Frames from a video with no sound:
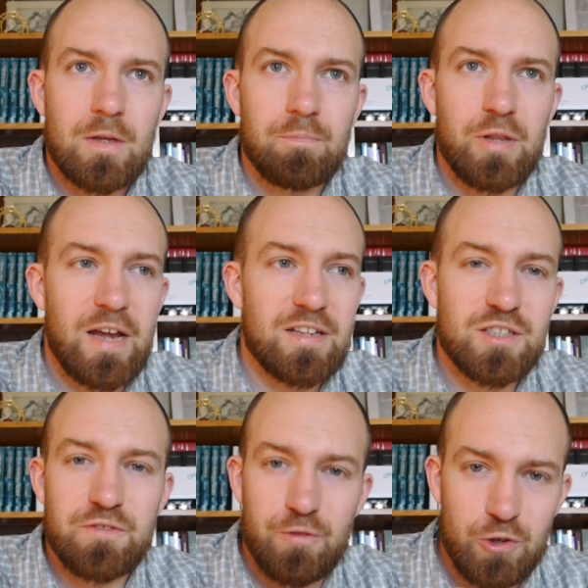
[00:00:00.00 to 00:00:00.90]

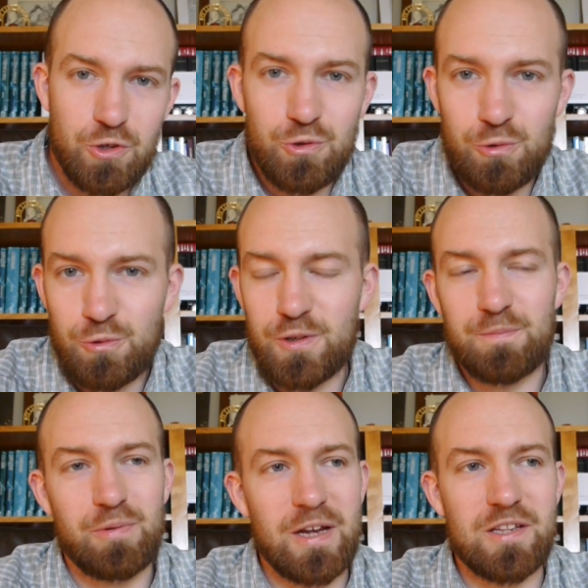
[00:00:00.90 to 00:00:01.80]
Plans for you,
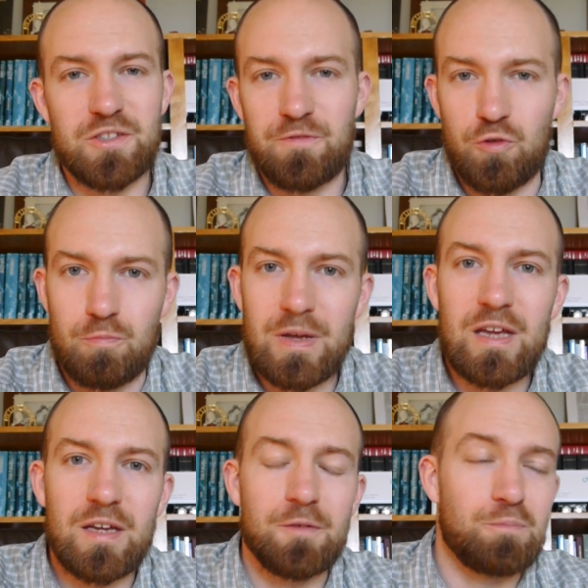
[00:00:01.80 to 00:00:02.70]
plans for
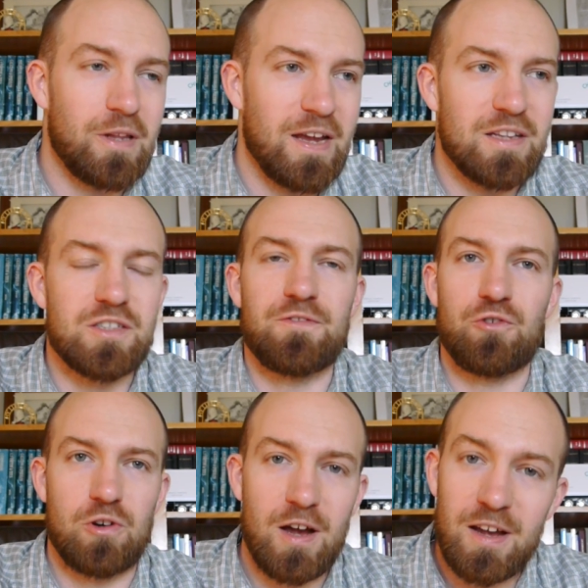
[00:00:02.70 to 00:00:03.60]
me, plans
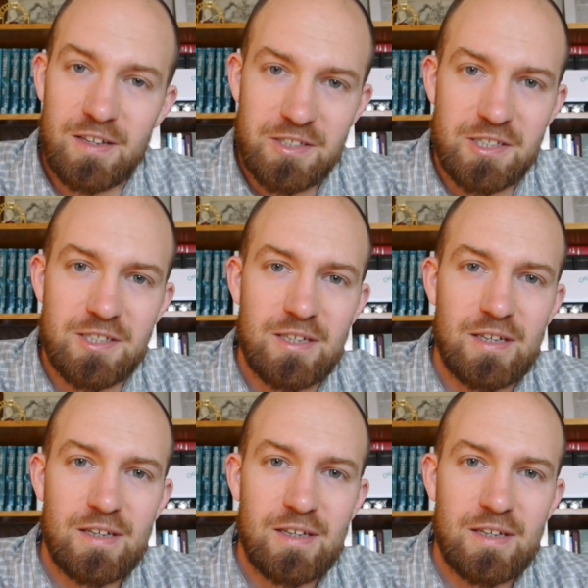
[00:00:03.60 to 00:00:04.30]
for us.